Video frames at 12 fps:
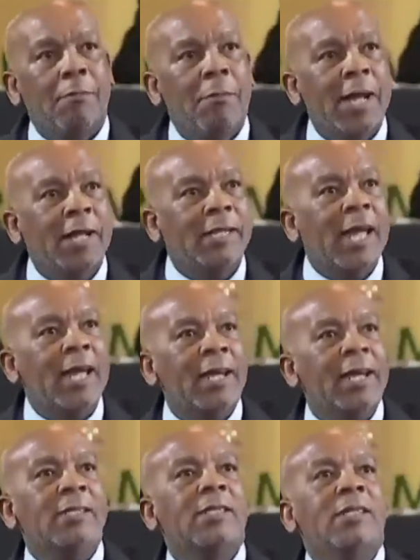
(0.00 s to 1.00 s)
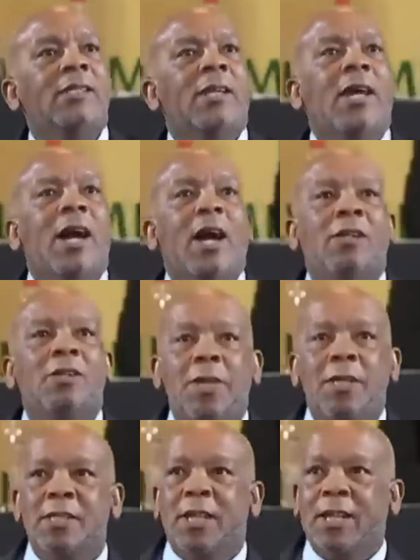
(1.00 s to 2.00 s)
by directing the
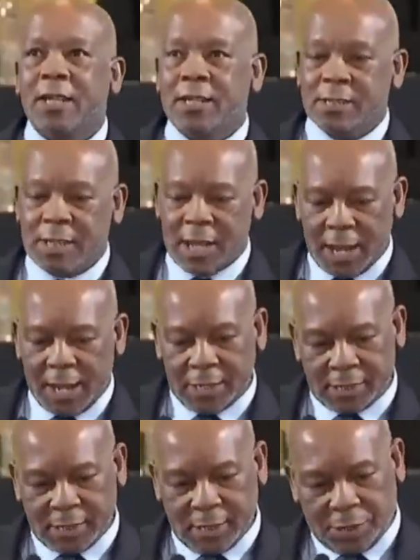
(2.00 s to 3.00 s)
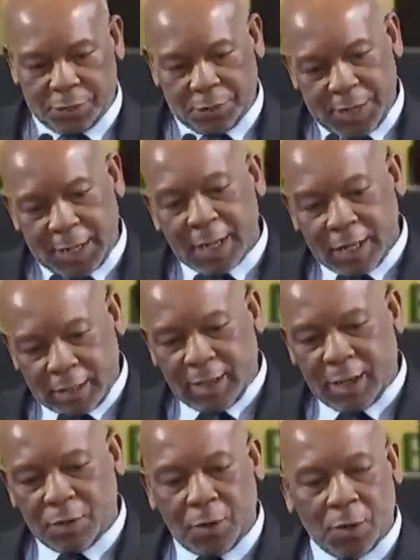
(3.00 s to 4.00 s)
arguments against the IEC to the
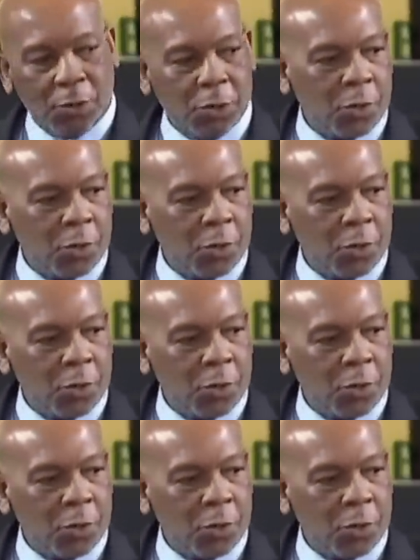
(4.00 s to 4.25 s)
Electoral Court.